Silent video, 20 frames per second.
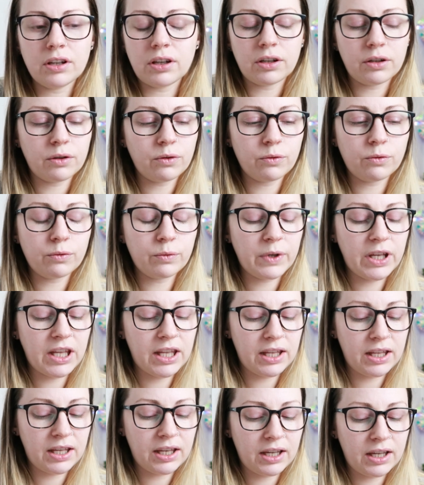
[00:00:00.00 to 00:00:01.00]
like all
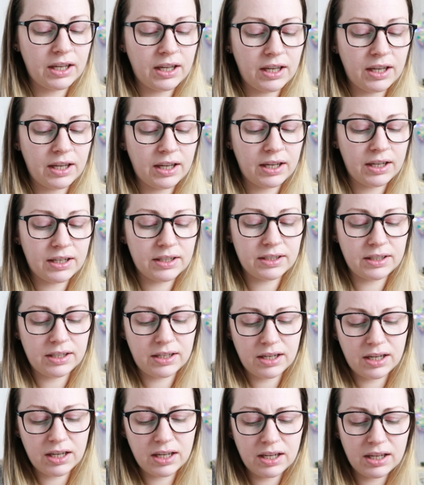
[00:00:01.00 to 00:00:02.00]
week. And
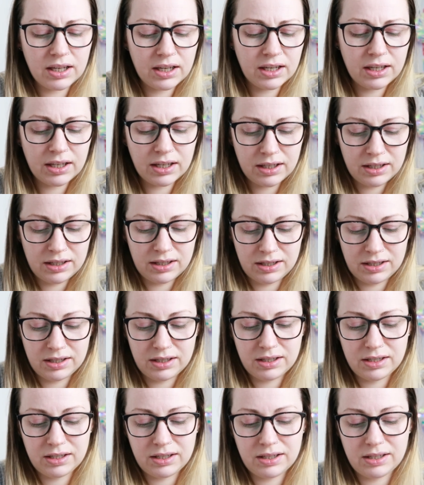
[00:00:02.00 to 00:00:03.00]
it,
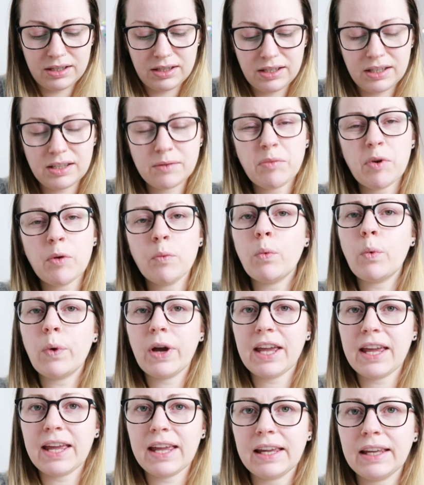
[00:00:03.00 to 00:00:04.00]
it's been
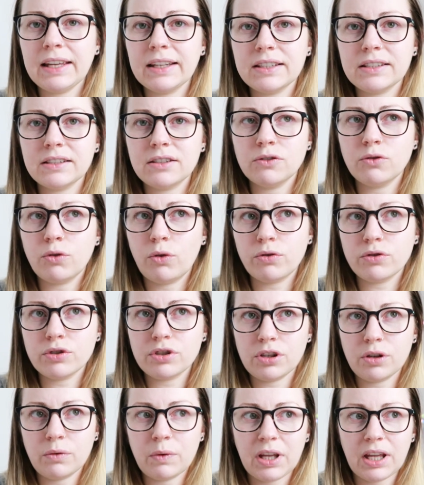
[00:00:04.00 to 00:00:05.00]
weird not
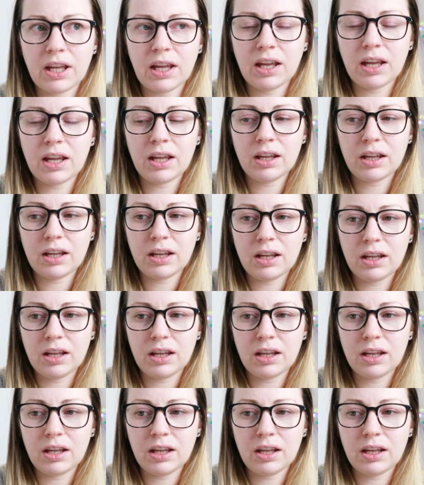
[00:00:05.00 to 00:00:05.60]
doing it.